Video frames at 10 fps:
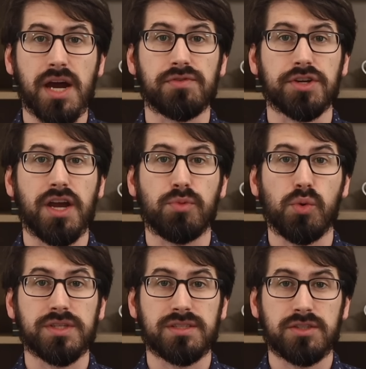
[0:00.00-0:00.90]
covering up
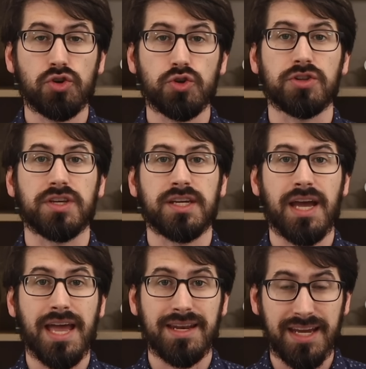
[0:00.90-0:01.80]
what was
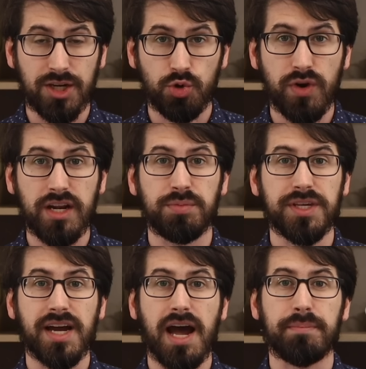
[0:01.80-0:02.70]
certainly an
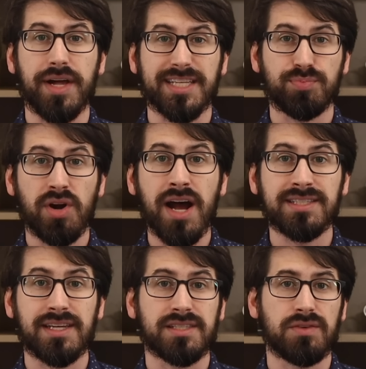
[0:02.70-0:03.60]
incredibly complex
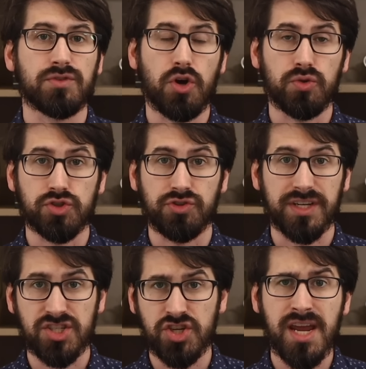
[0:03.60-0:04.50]
process of cultural
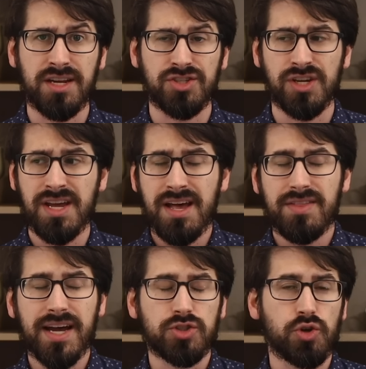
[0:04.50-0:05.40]
exchange
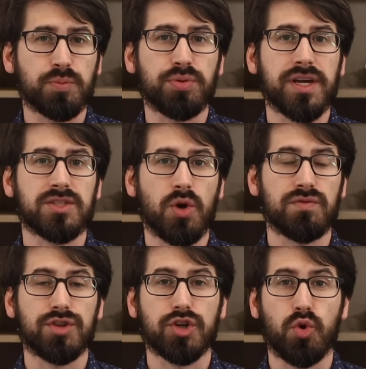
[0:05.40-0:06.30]
that took place
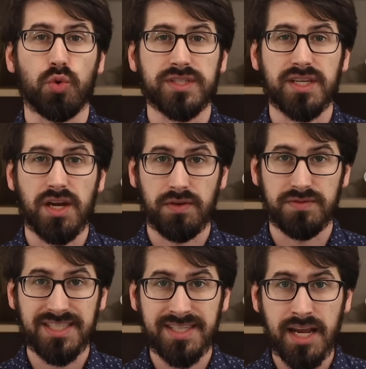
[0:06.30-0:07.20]
over the course
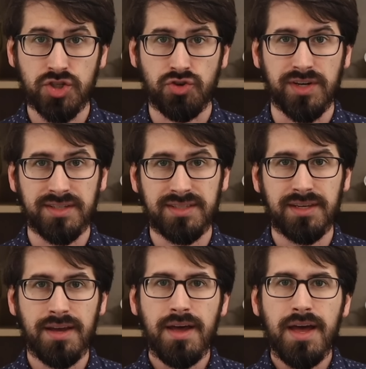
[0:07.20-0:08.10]
of
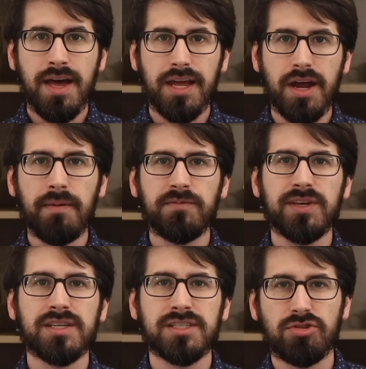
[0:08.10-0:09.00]
centuries. An
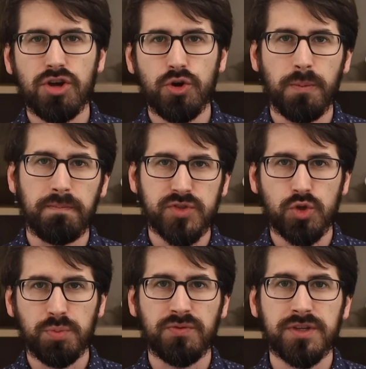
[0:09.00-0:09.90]
obvious, though
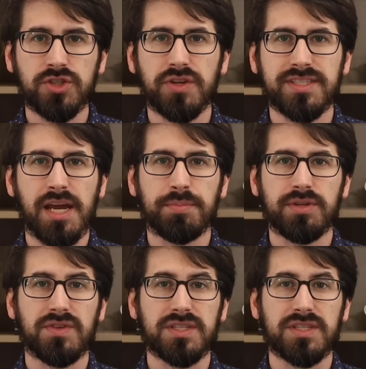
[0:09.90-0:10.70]
superficial example of